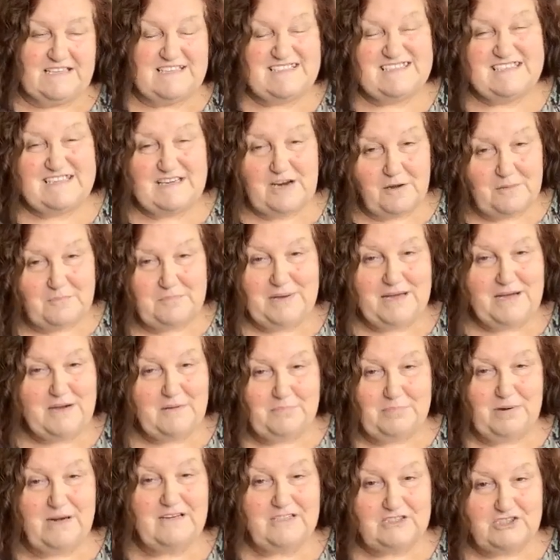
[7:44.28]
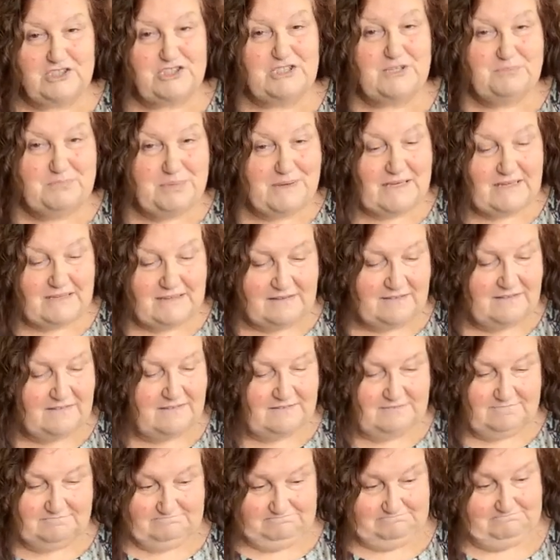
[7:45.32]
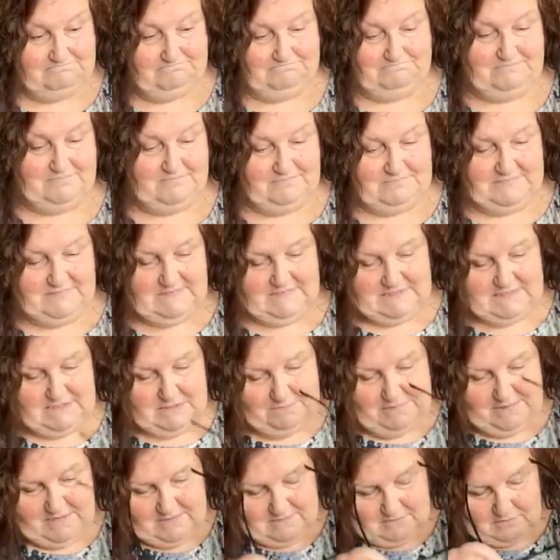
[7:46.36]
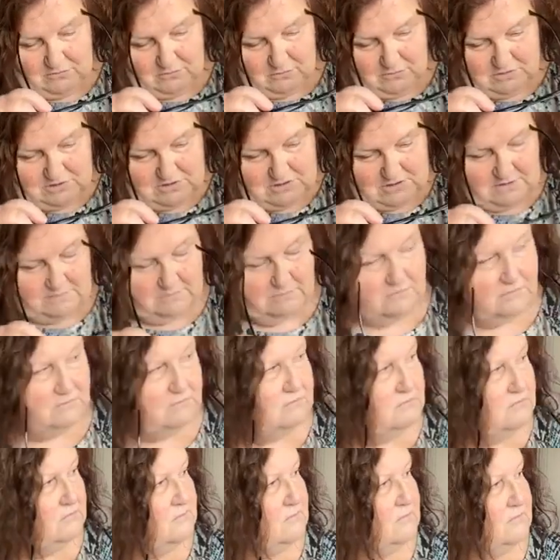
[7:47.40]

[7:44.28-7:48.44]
£69 plus shipping, it's a bit awesome.